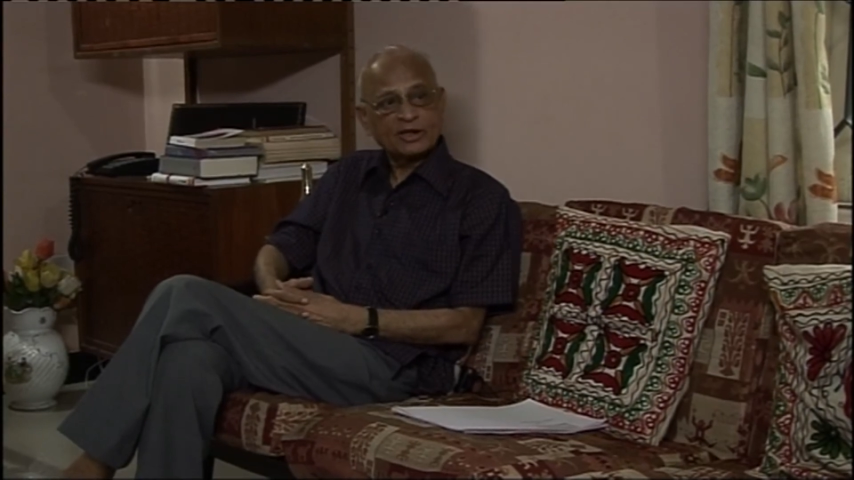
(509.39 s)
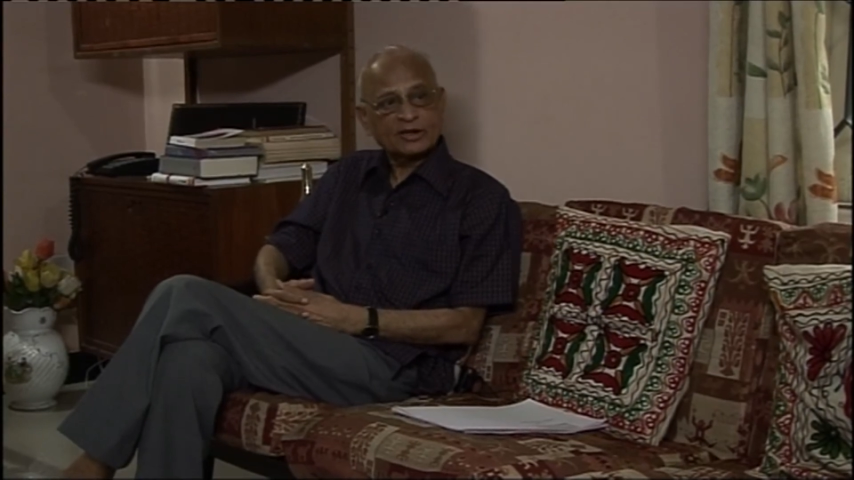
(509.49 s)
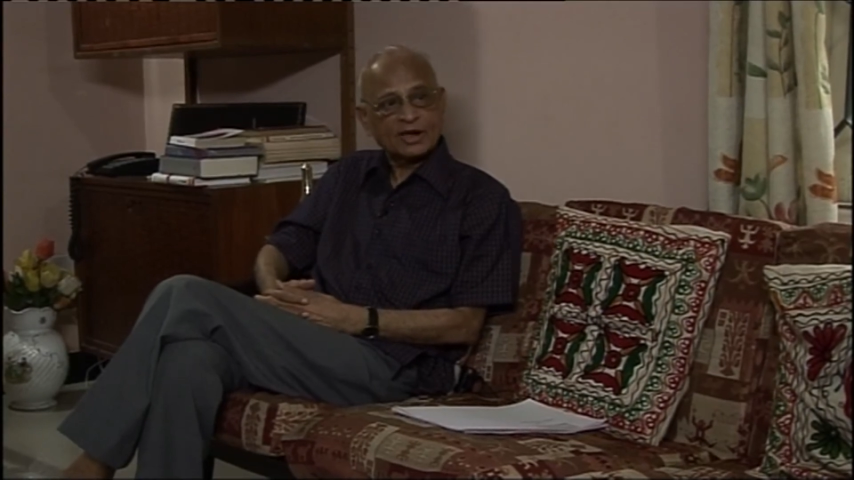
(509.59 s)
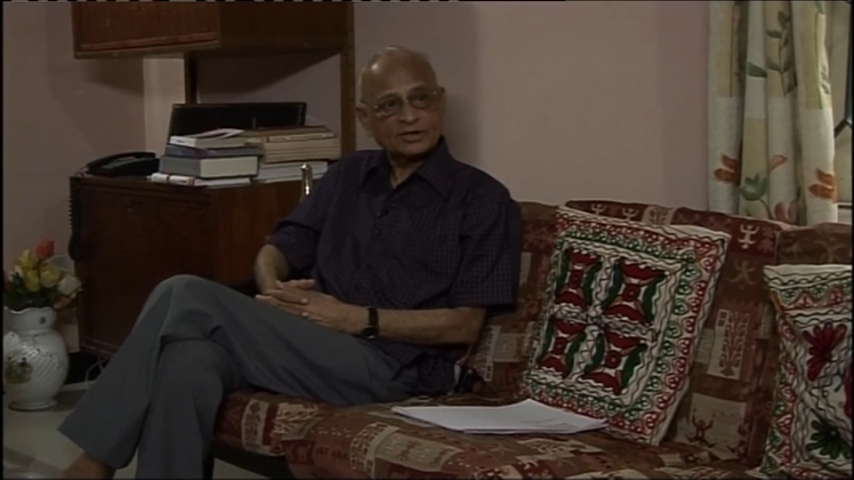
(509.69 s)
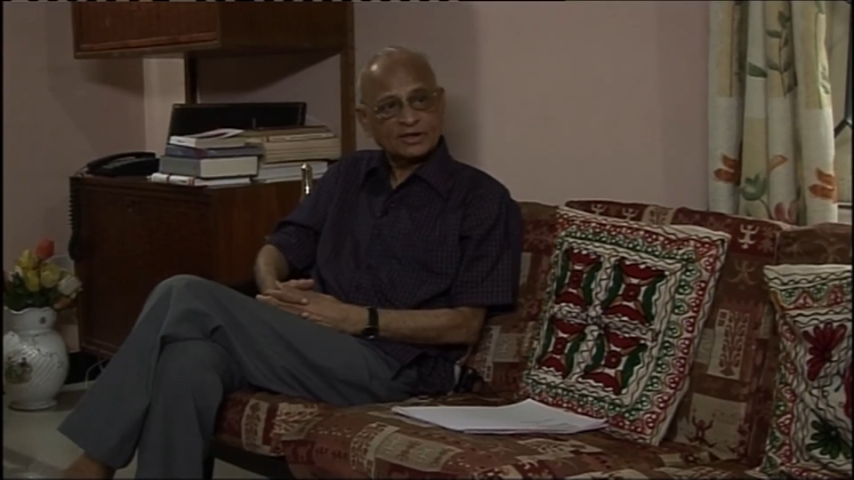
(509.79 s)

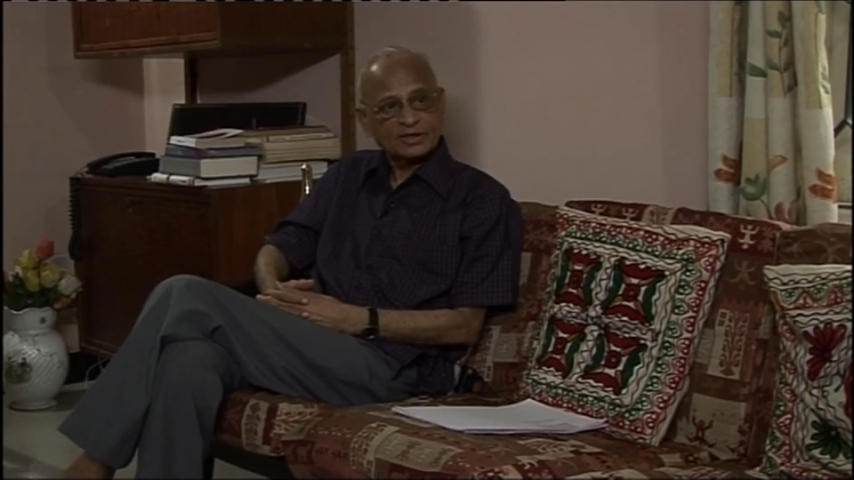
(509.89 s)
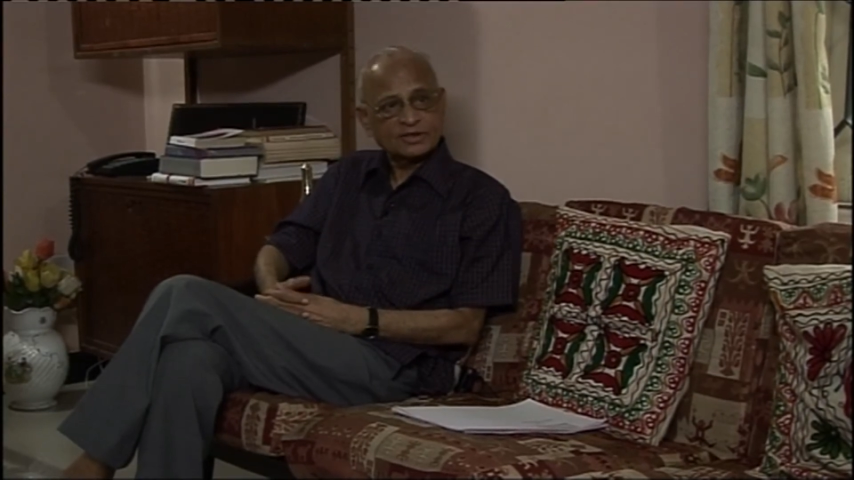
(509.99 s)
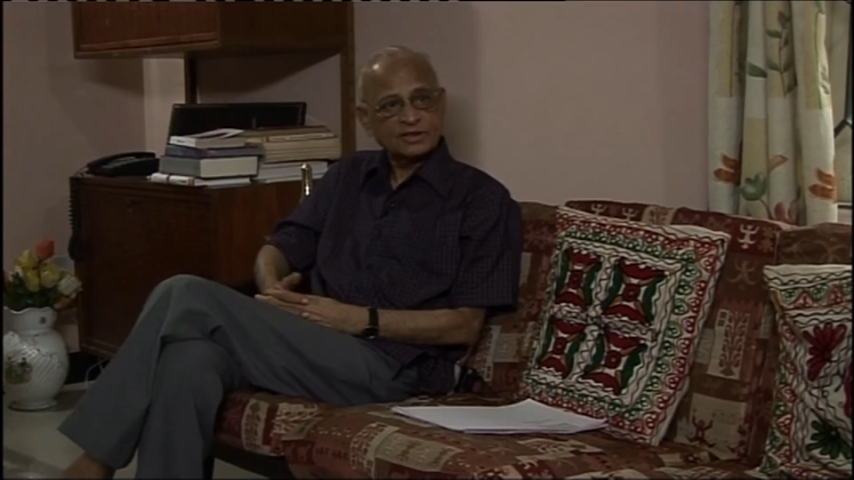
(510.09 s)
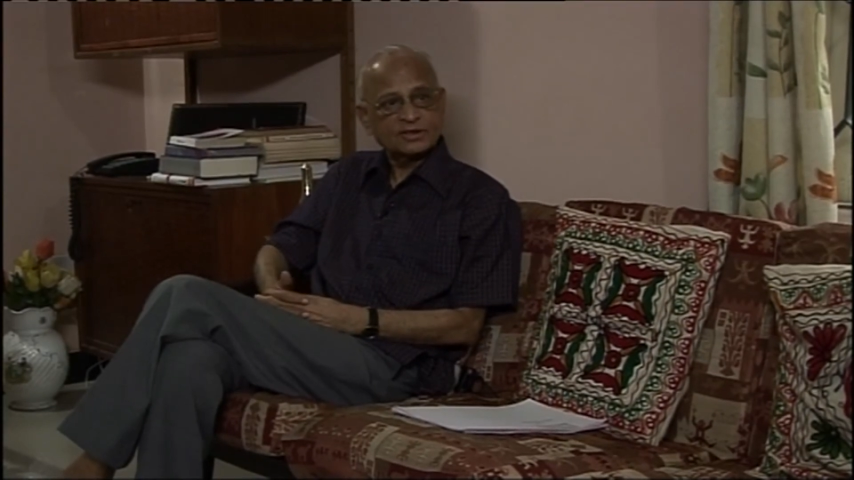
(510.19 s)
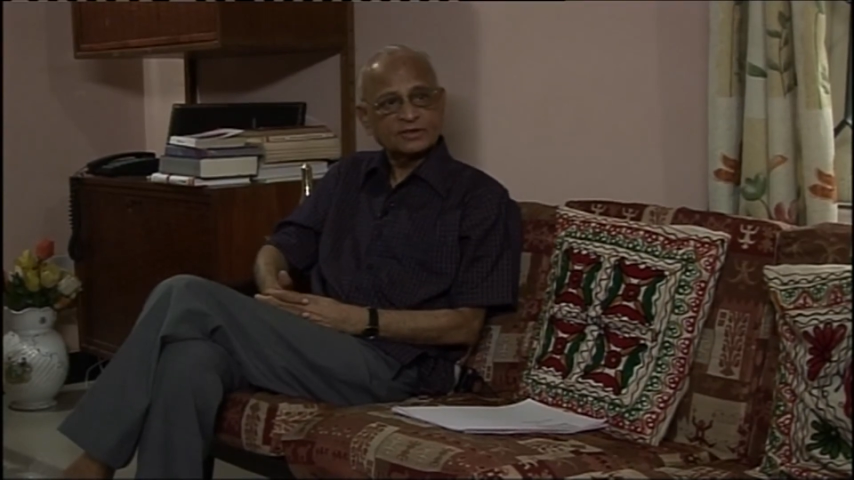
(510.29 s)
their rational
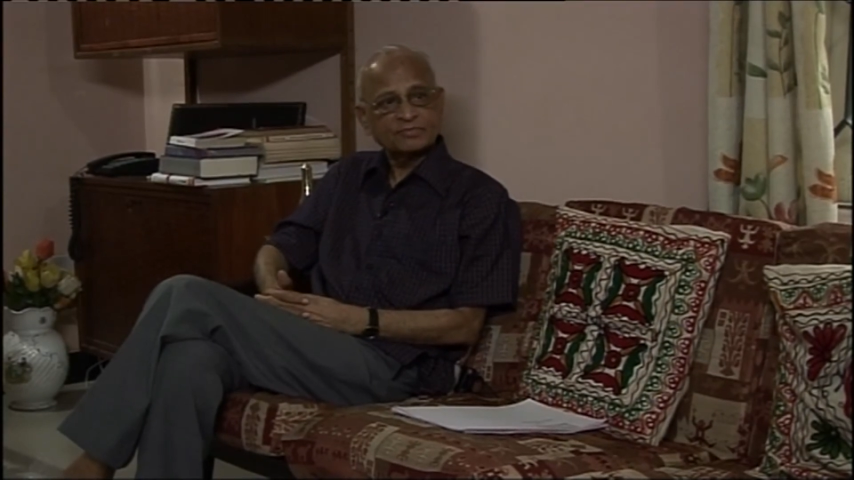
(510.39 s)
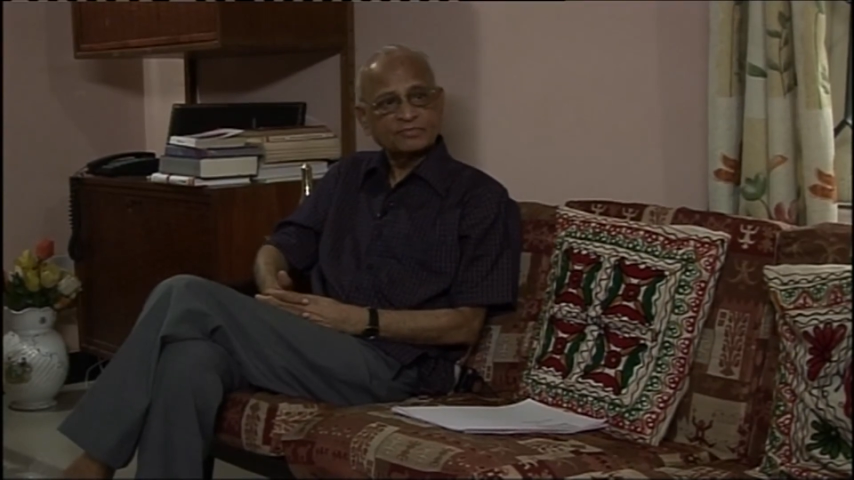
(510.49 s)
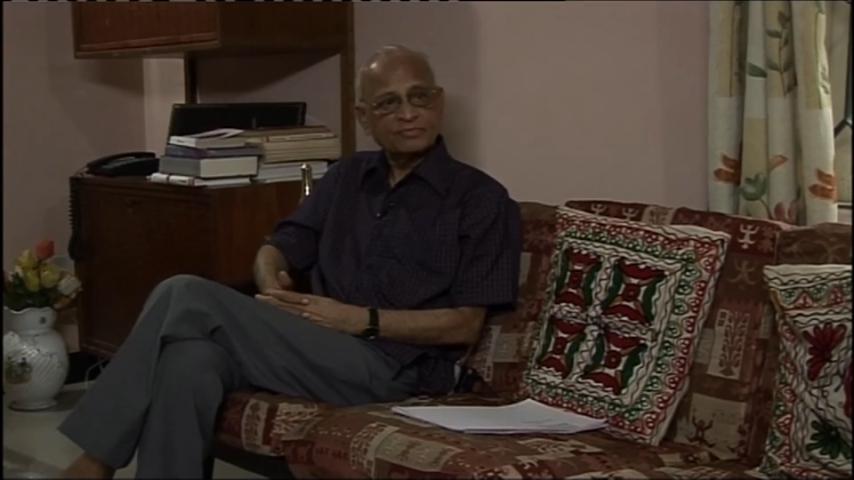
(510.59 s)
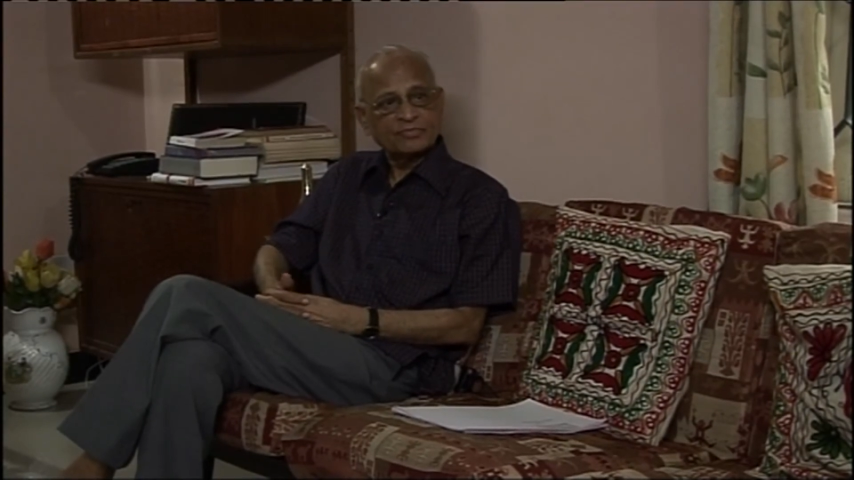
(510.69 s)
thinking